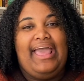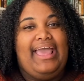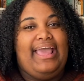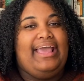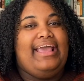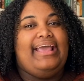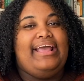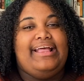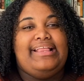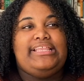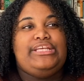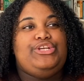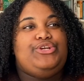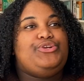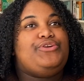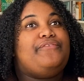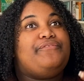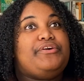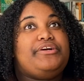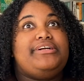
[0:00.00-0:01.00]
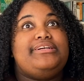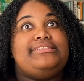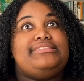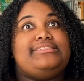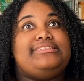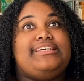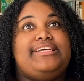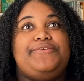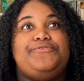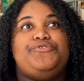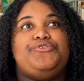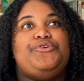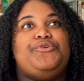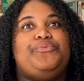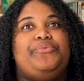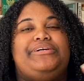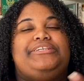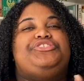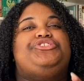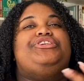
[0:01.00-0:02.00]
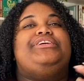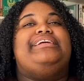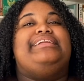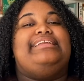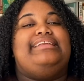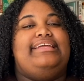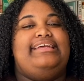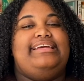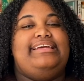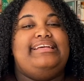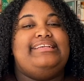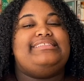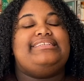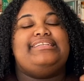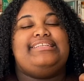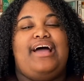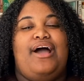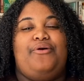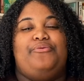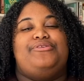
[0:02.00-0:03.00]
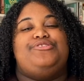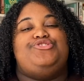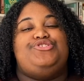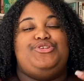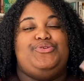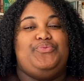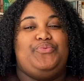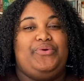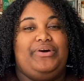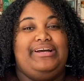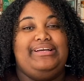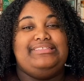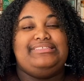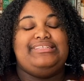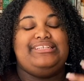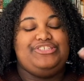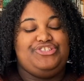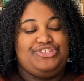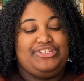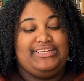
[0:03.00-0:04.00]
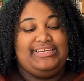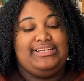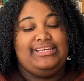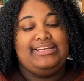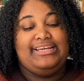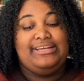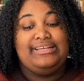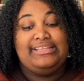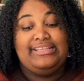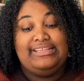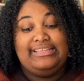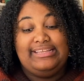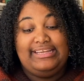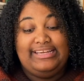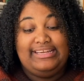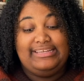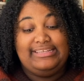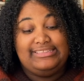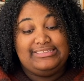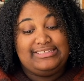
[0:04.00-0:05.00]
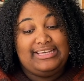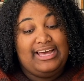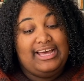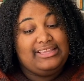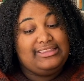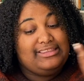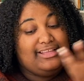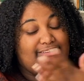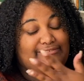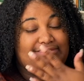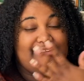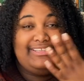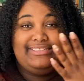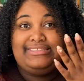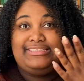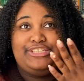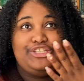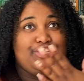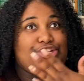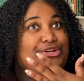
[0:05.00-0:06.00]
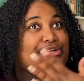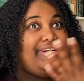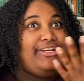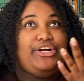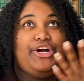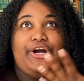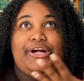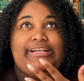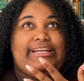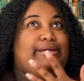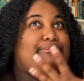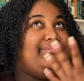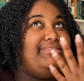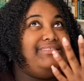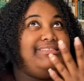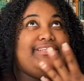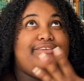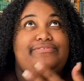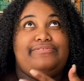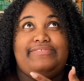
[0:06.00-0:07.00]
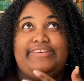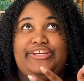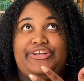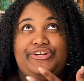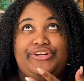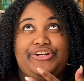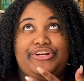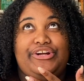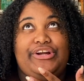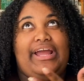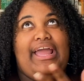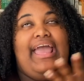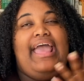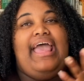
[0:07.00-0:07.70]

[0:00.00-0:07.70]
And the universe gives her what she needs and not what she wants. And she needs a lovely security guard named Saphir.